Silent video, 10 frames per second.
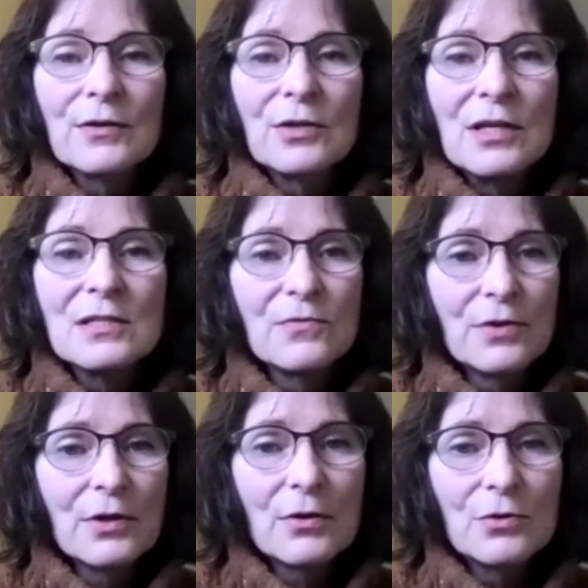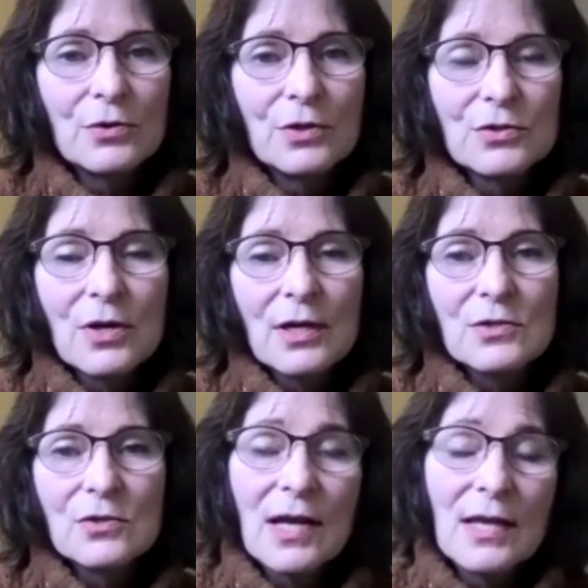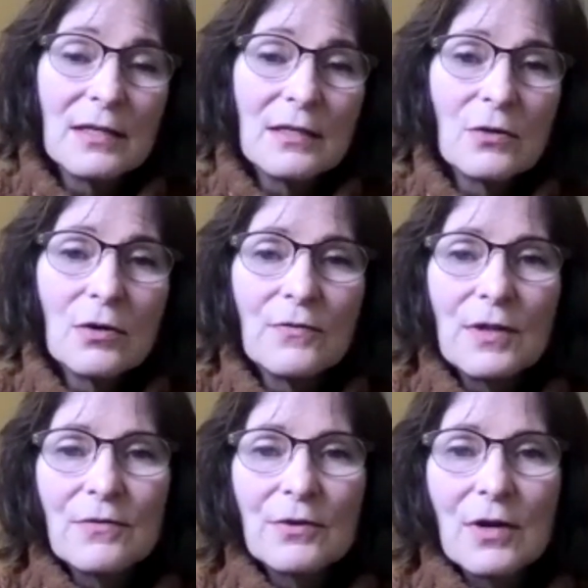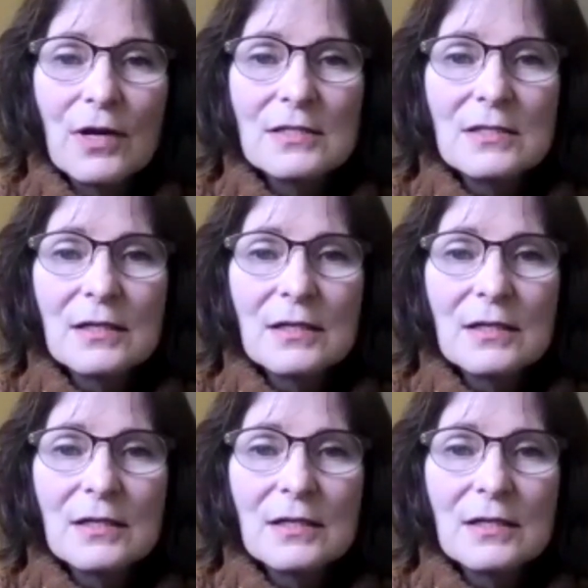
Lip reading: You need to figure out who you're talking to. And then, if they're not